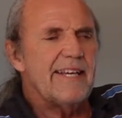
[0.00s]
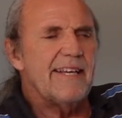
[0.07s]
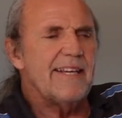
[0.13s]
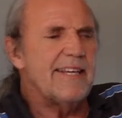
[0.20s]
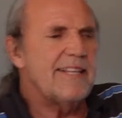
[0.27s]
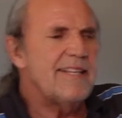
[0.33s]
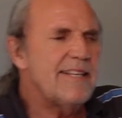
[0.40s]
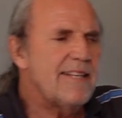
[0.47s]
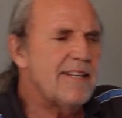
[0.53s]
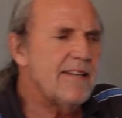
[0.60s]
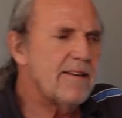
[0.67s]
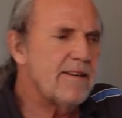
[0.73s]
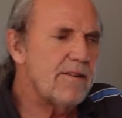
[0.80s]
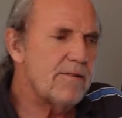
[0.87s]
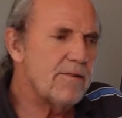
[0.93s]
in
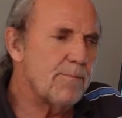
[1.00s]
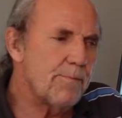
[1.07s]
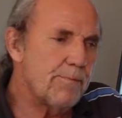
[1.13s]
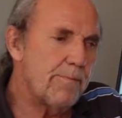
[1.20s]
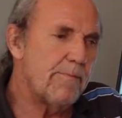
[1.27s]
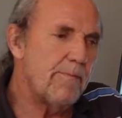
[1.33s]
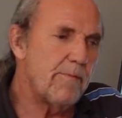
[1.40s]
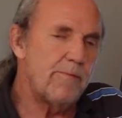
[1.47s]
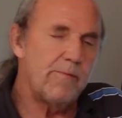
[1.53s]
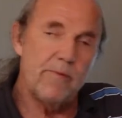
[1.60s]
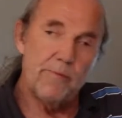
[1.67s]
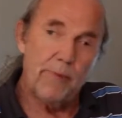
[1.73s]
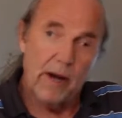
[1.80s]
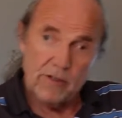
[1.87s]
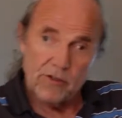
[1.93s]

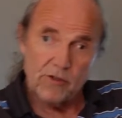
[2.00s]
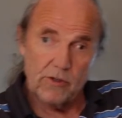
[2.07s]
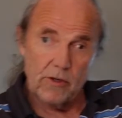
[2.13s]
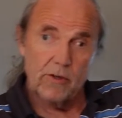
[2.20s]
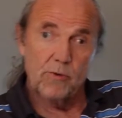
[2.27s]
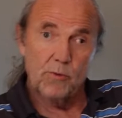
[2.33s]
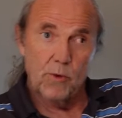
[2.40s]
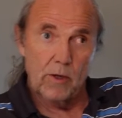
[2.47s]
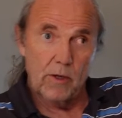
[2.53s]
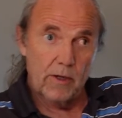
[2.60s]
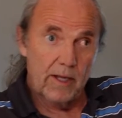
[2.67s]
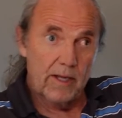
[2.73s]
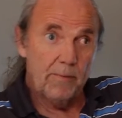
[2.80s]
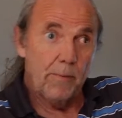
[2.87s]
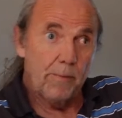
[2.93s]
parts of the world,
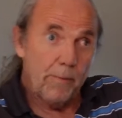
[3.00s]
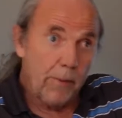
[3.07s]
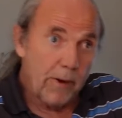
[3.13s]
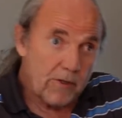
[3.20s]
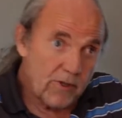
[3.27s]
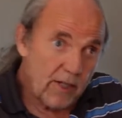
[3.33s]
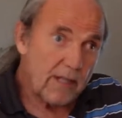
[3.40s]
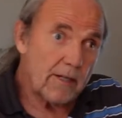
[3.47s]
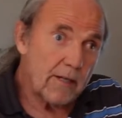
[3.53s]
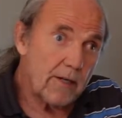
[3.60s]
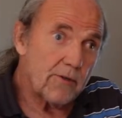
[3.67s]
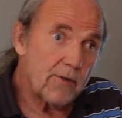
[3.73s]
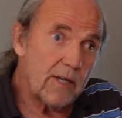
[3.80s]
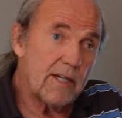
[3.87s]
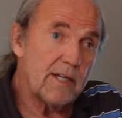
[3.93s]

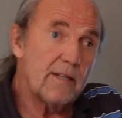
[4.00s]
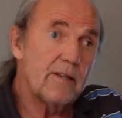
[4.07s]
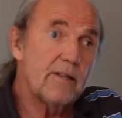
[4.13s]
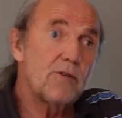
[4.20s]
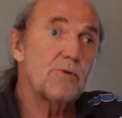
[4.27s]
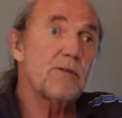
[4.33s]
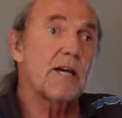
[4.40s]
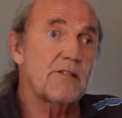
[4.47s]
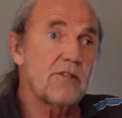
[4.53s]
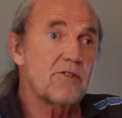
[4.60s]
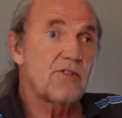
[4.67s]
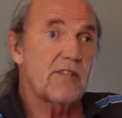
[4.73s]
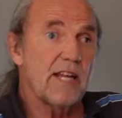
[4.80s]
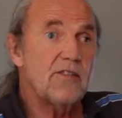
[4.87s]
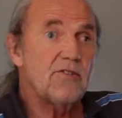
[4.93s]
particularly in the United
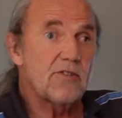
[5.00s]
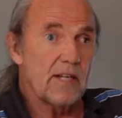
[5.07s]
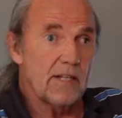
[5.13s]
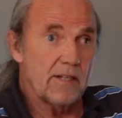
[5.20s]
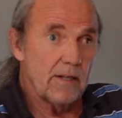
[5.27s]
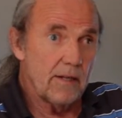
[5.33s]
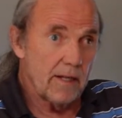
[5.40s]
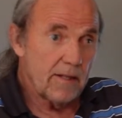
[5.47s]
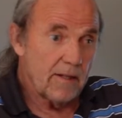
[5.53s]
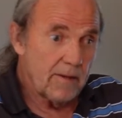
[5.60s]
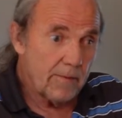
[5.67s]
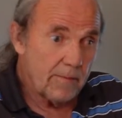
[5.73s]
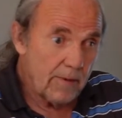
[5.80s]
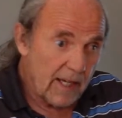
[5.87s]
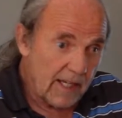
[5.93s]
States and the
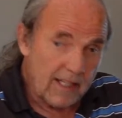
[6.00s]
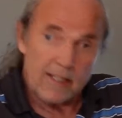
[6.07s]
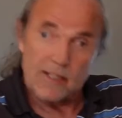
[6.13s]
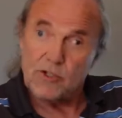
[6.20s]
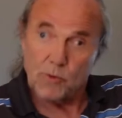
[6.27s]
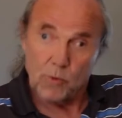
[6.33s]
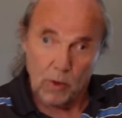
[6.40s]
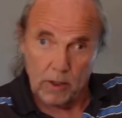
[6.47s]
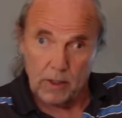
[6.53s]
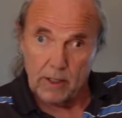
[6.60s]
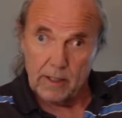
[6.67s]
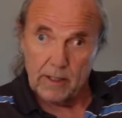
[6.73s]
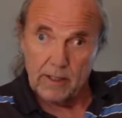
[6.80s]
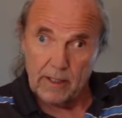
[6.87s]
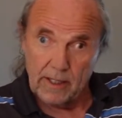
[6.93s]
English world,
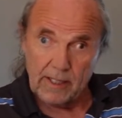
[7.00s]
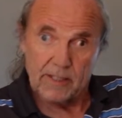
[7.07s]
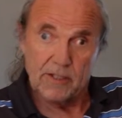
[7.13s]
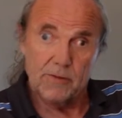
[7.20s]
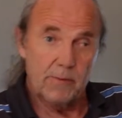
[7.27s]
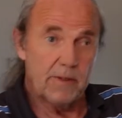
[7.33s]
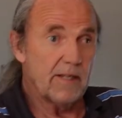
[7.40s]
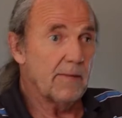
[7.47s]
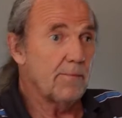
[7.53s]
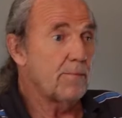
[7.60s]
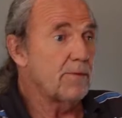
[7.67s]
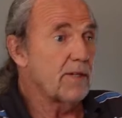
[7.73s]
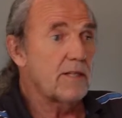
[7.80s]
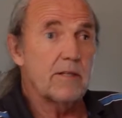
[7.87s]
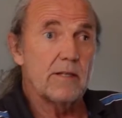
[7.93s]
English being
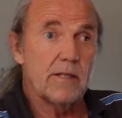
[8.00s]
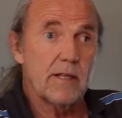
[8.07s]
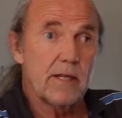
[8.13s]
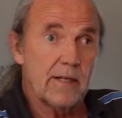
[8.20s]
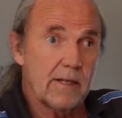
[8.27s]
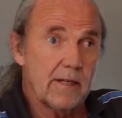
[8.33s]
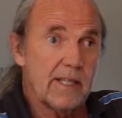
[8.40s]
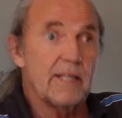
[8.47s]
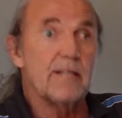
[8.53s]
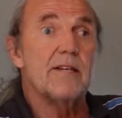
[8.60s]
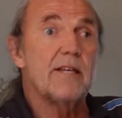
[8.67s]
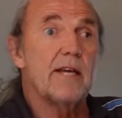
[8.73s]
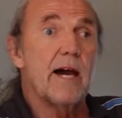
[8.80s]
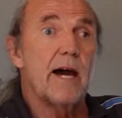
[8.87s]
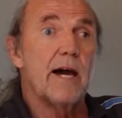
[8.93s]
Britain and
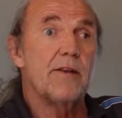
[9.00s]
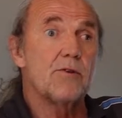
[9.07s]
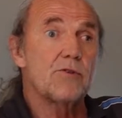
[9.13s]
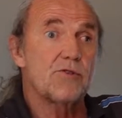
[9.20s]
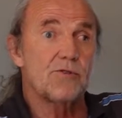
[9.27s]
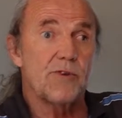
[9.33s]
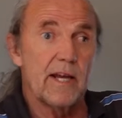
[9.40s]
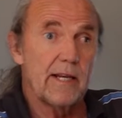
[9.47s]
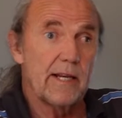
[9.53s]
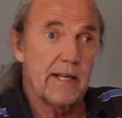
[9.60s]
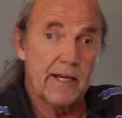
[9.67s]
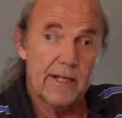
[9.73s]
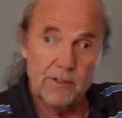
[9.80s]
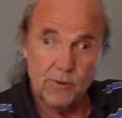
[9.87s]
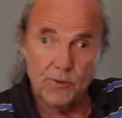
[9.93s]
India and Australia
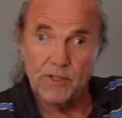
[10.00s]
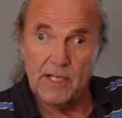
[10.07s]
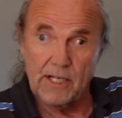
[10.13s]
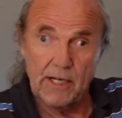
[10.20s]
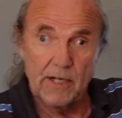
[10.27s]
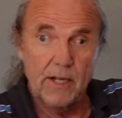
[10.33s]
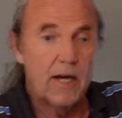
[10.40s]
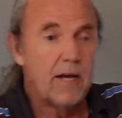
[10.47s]
and New Zealand,